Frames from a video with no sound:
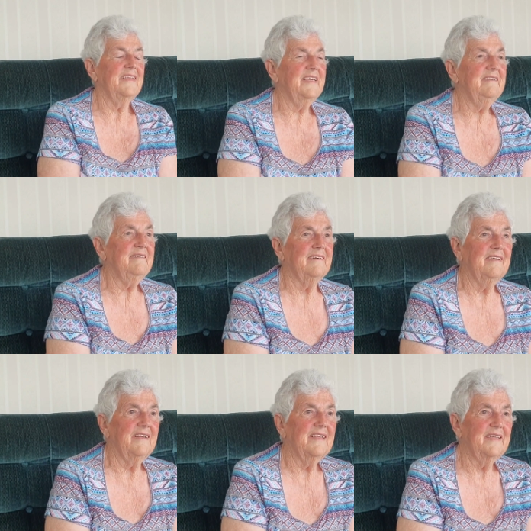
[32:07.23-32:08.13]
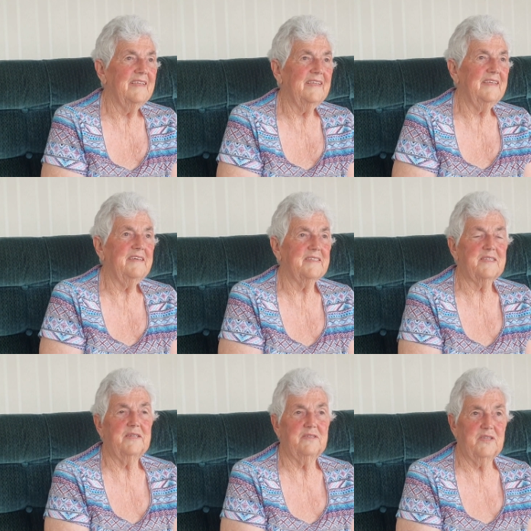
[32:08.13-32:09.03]
Yeah, yeah.
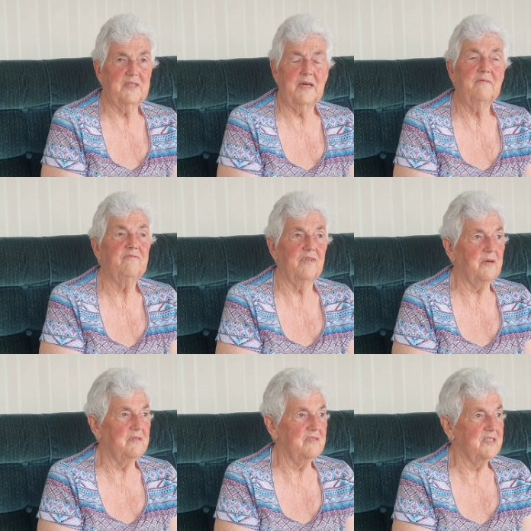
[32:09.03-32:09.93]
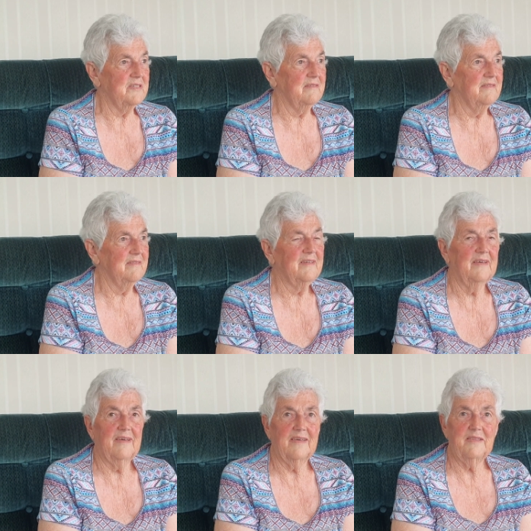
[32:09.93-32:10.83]
So you didn't have phones
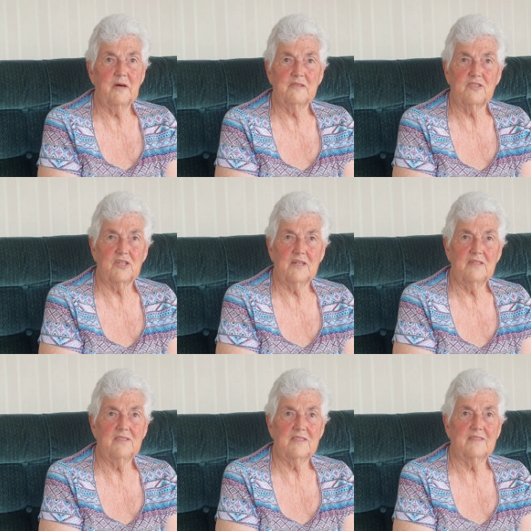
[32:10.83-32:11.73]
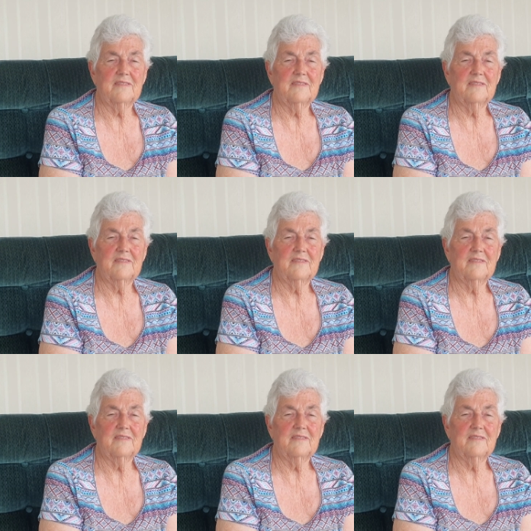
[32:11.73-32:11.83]
in those days.